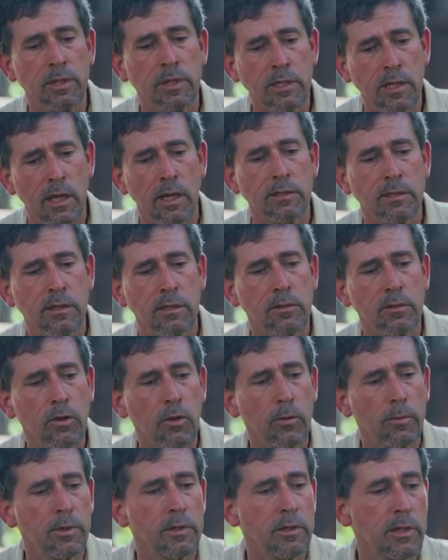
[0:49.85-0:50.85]
besides the
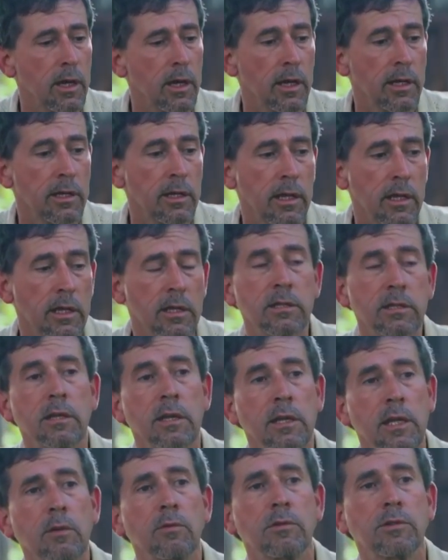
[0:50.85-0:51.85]
turpentine, is
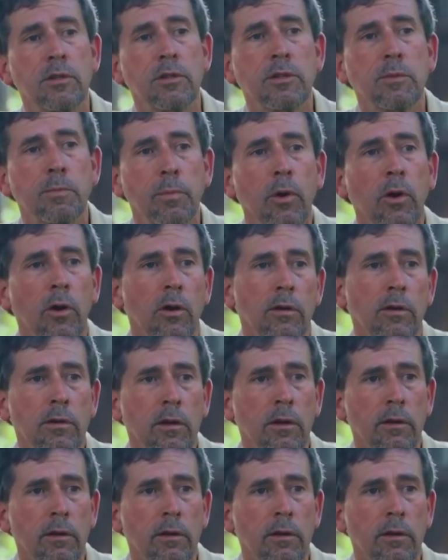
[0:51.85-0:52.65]
that it was just part